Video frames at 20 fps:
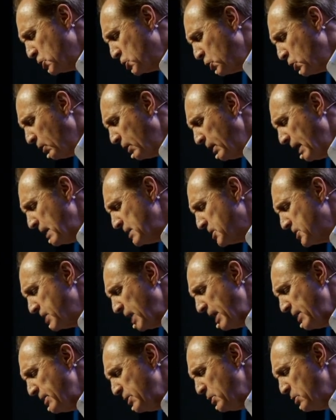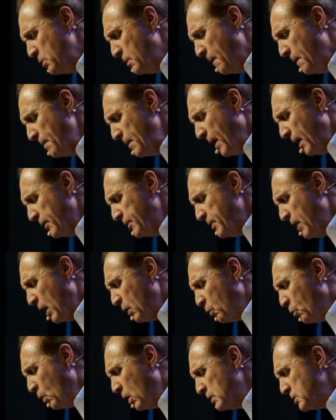Surely I say to you,
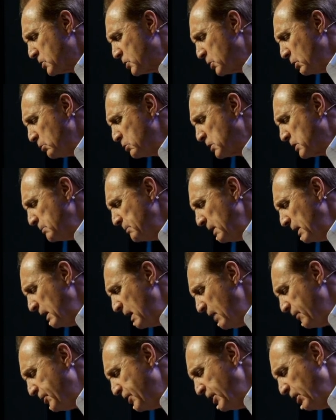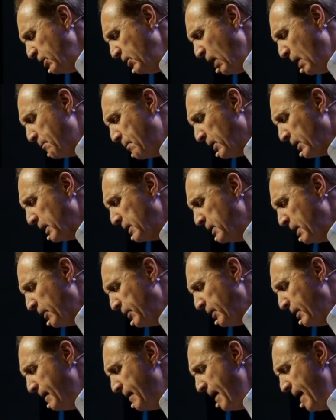not one stone should be left here upon
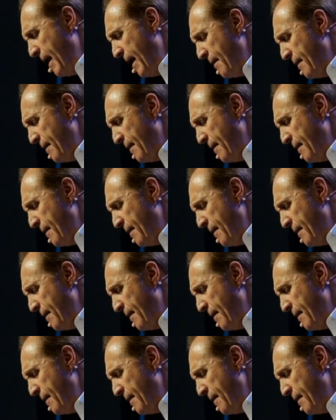another